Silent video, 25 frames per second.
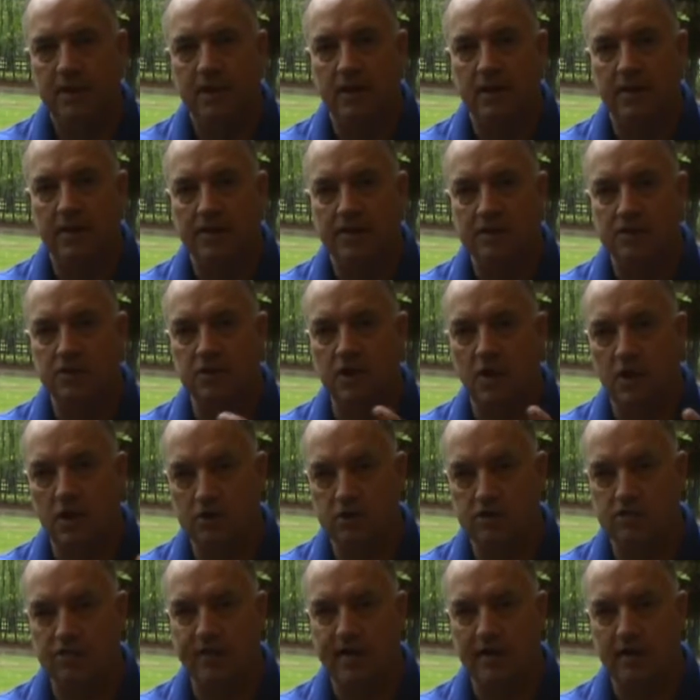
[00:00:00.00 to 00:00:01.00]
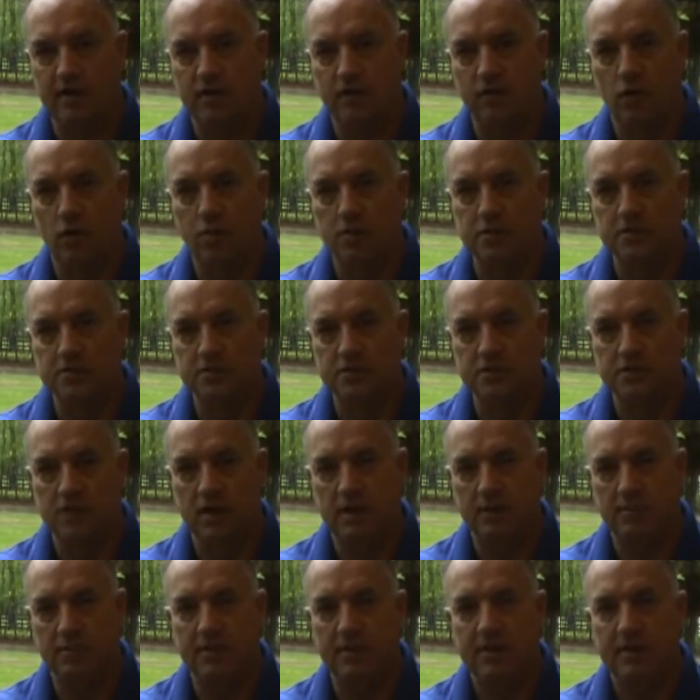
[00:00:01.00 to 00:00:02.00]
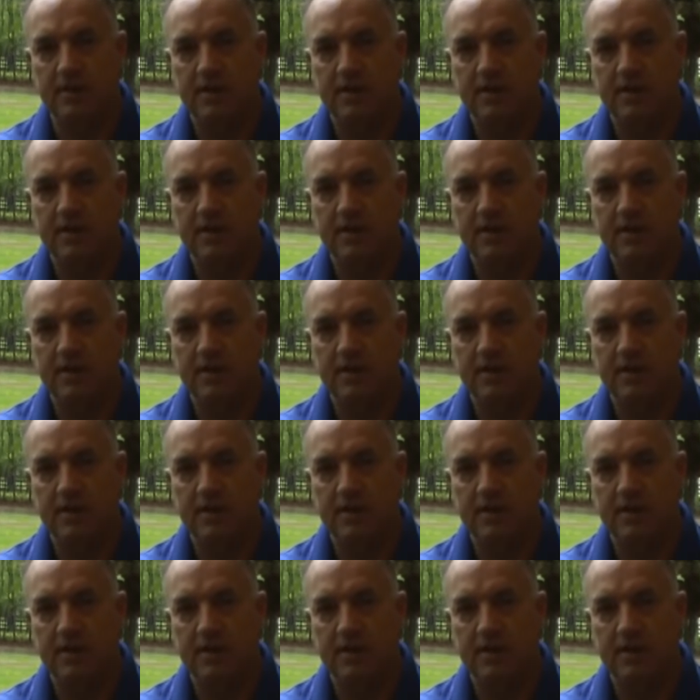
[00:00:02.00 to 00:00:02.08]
an exhaust valve opens up,